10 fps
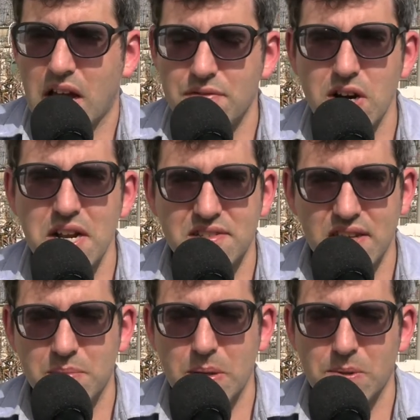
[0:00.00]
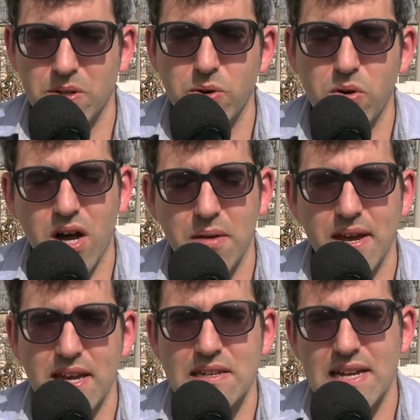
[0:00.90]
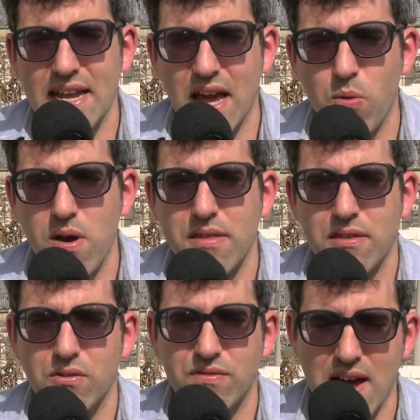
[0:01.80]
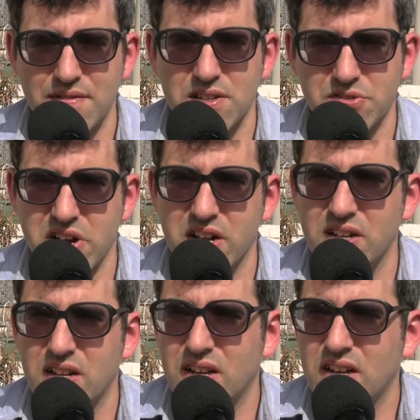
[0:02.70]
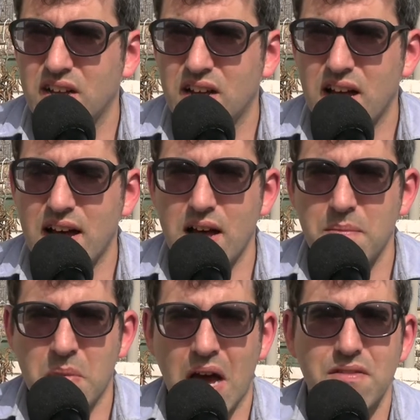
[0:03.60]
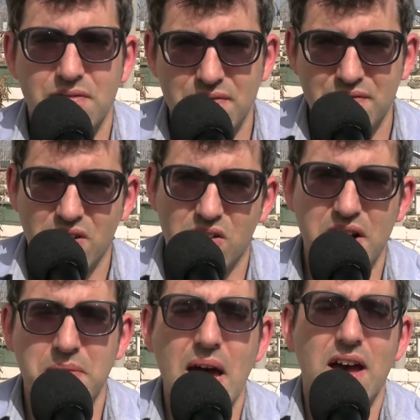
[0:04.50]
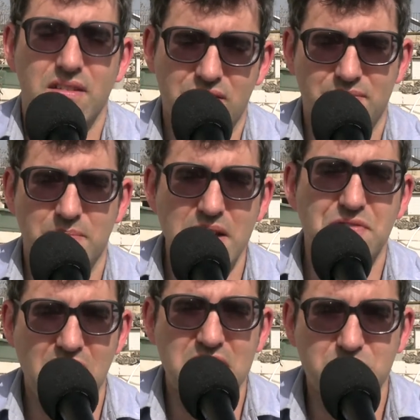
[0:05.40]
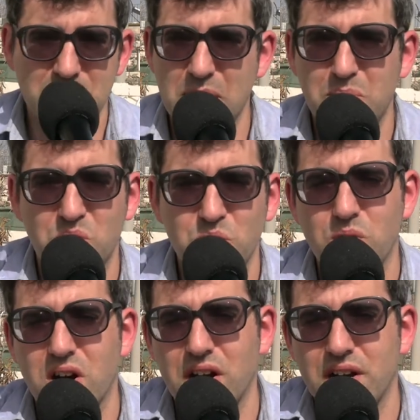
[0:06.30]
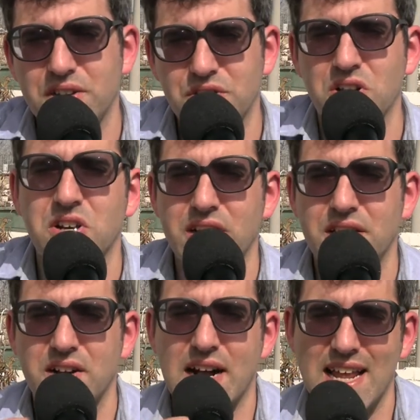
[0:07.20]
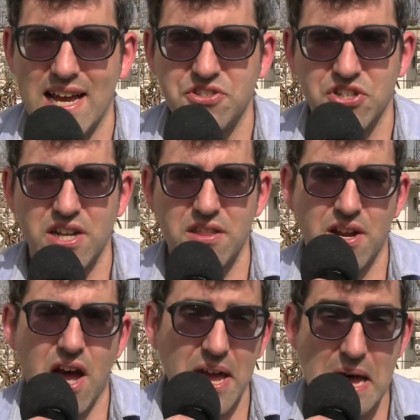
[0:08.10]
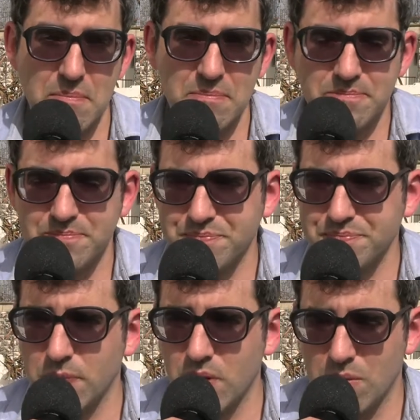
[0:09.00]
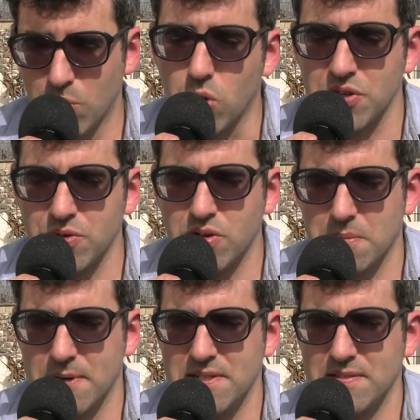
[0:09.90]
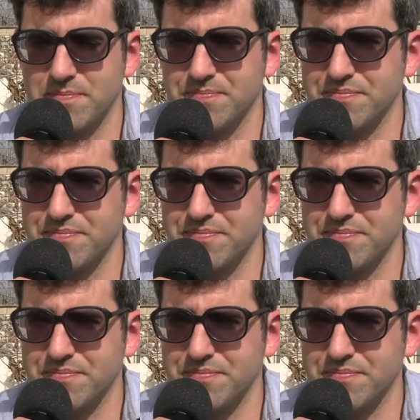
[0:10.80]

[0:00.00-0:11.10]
I've already seen people who I made Aliyah with who've left Israel. I've made friends with people who are younger in their Aliyah journey than I am. More newcomers.